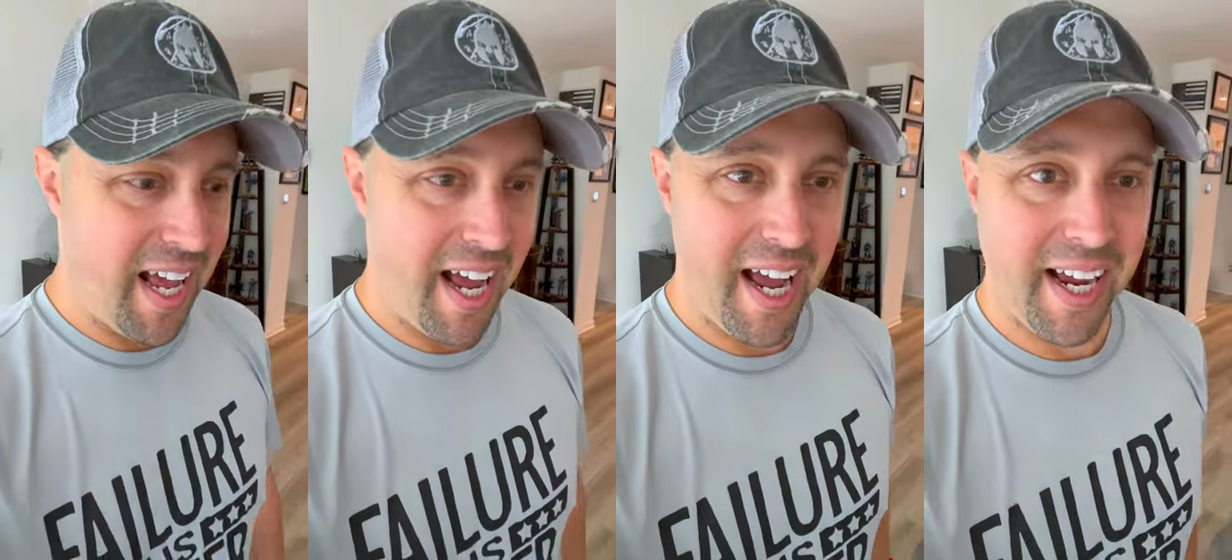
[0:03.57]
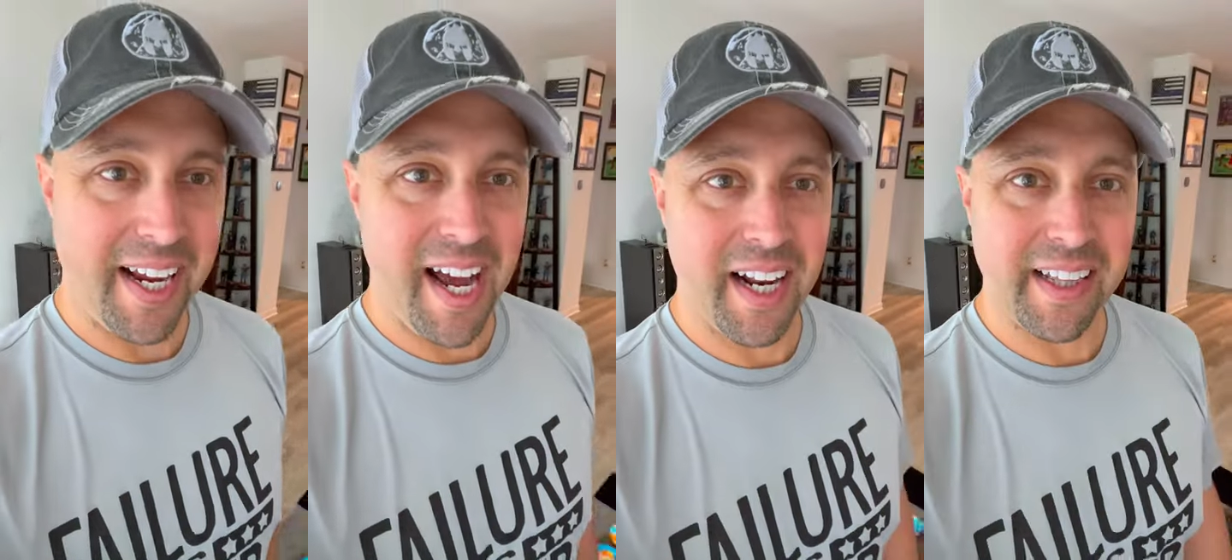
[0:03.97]
I
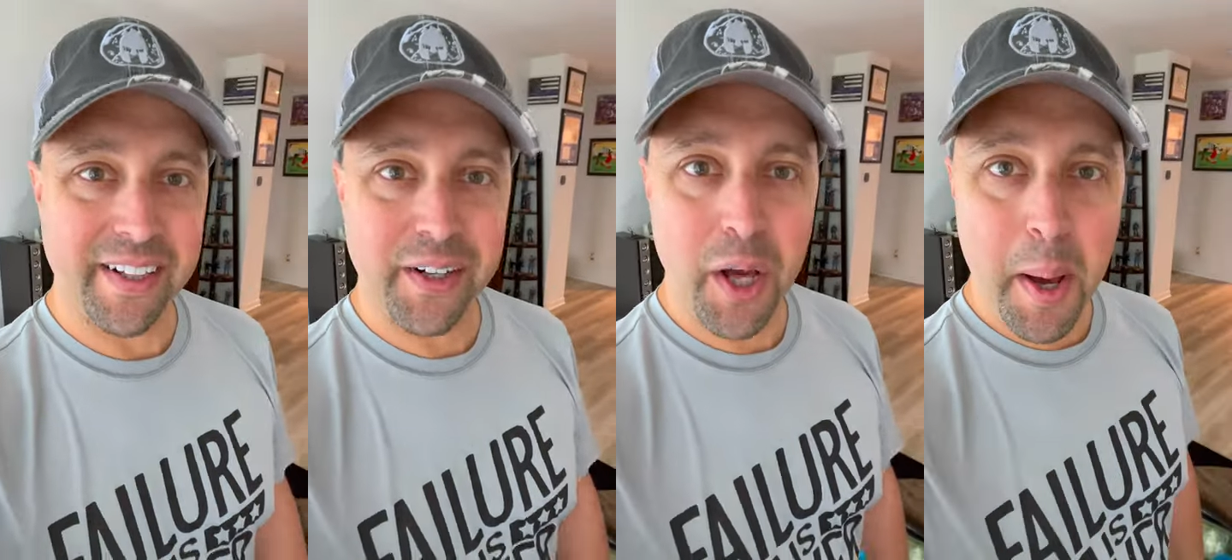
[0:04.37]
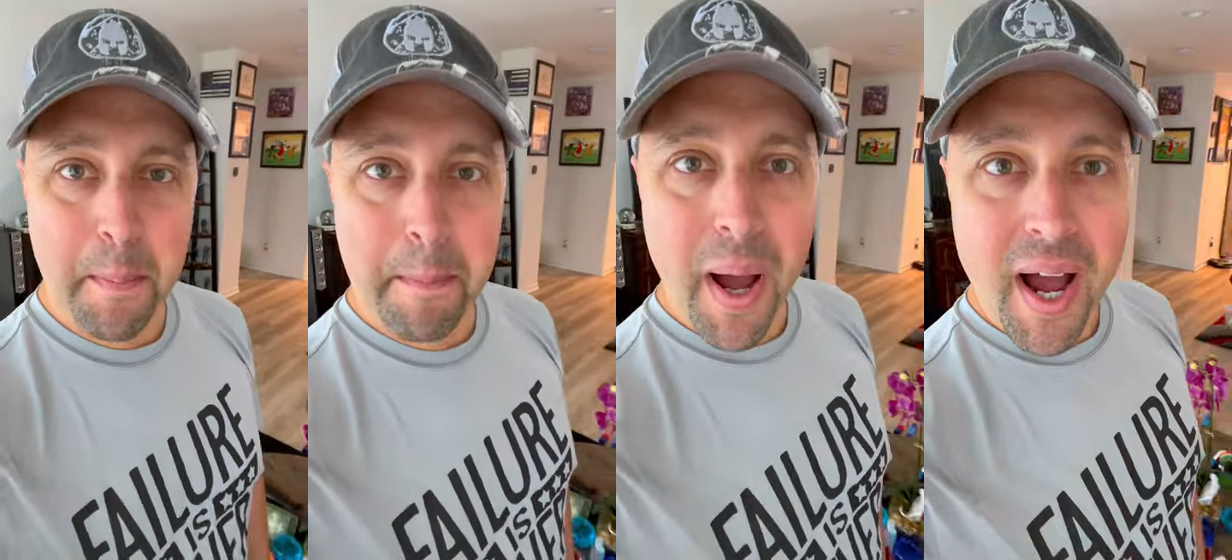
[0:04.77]
got a little
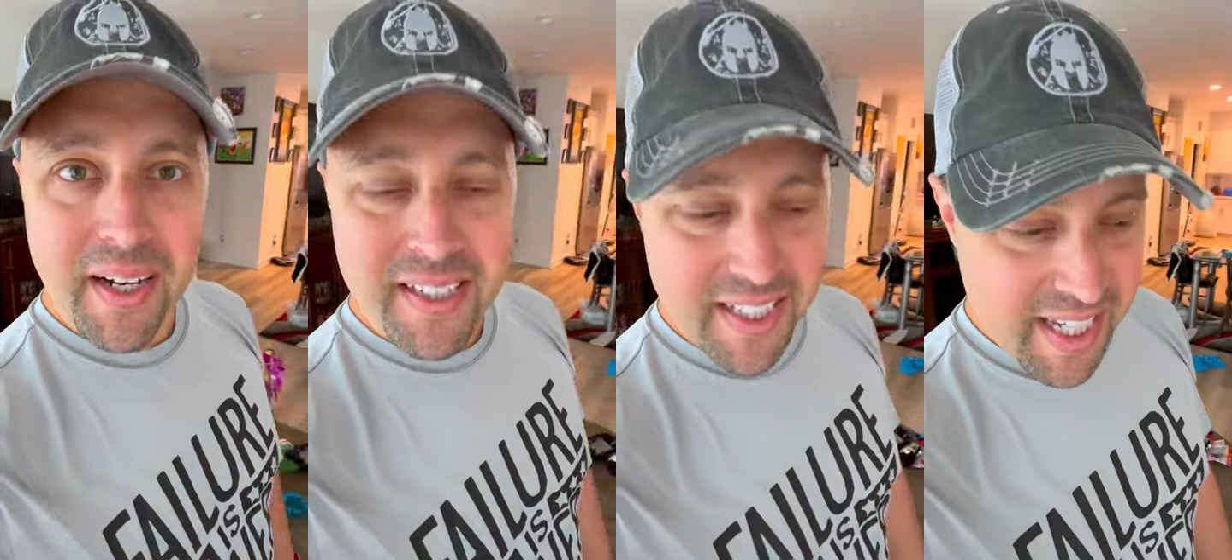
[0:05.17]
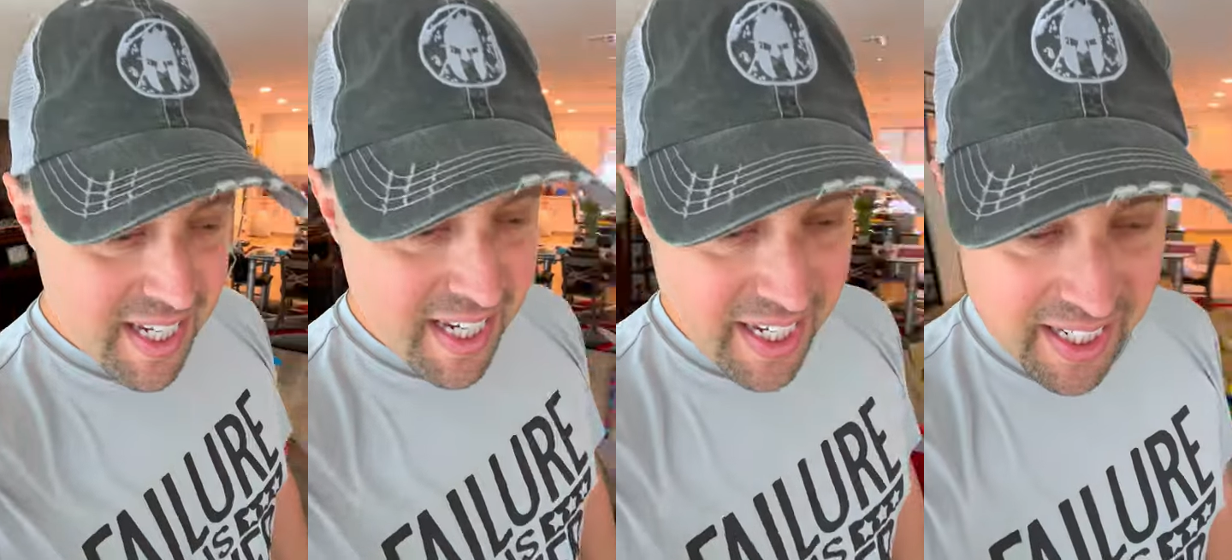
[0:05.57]

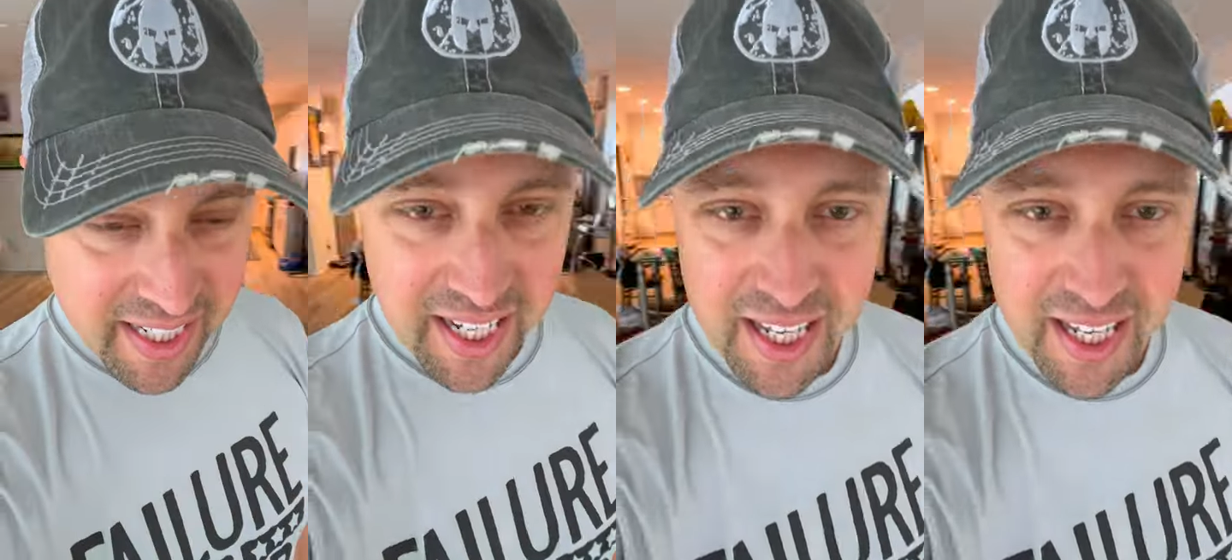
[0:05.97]
unboxing